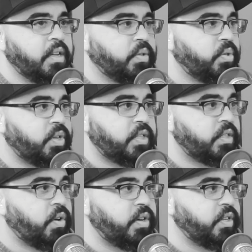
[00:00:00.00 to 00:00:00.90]
So trust
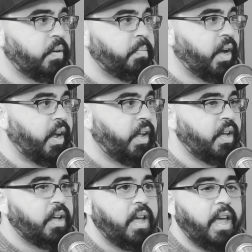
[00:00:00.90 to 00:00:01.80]
is hard to come by.
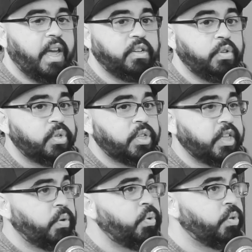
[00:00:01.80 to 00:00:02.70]
And
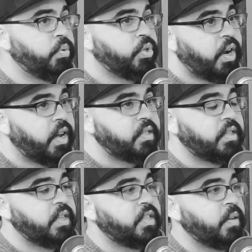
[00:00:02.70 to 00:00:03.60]
usually who you
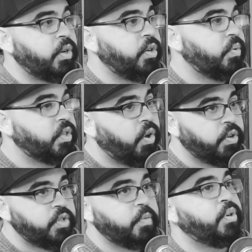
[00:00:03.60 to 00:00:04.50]
trust is someone who is
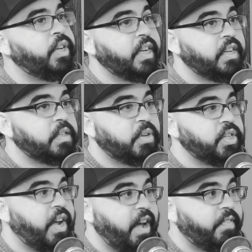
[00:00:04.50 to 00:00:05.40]
also putting in as
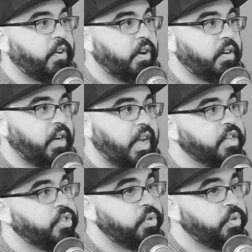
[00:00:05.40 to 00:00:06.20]
much effort as